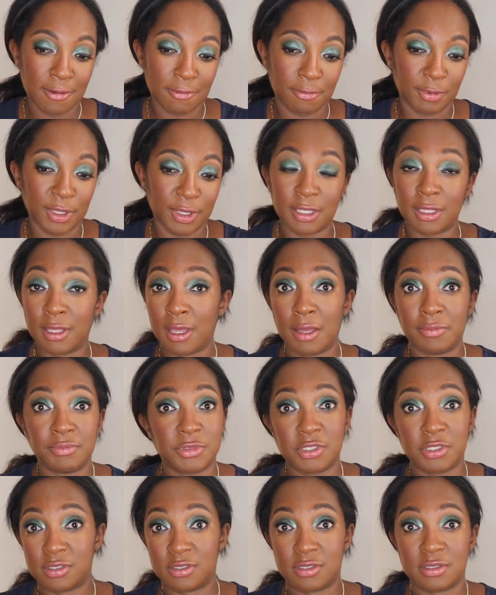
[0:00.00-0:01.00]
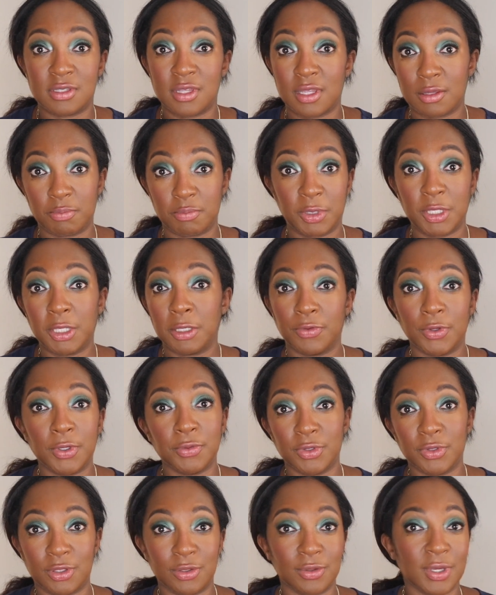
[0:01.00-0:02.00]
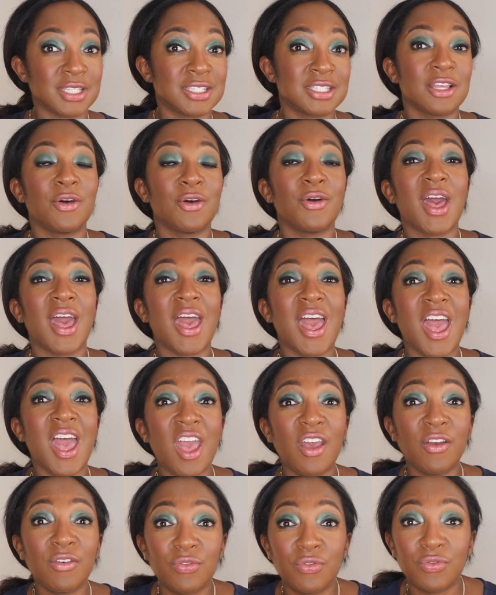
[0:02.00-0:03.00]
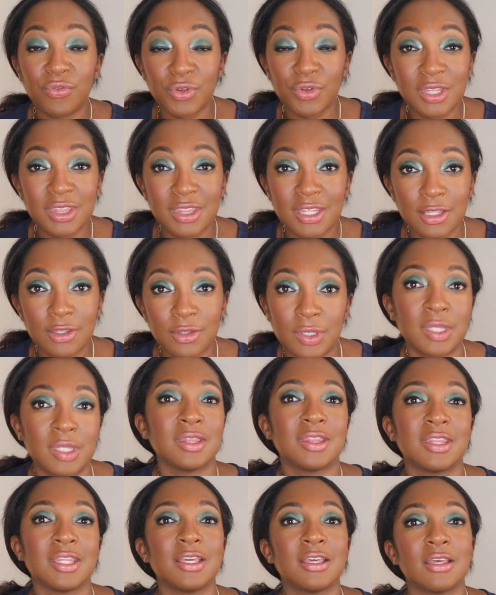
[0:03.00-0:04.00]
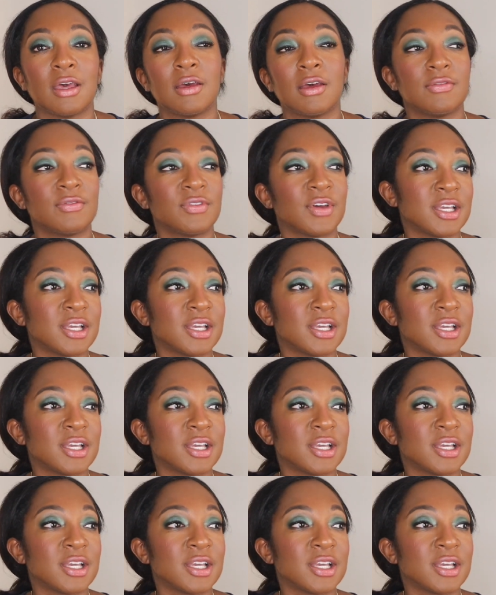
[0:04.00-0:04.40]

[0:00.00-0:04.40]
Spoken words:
but I'm just being real with you. I sell everything you can think of.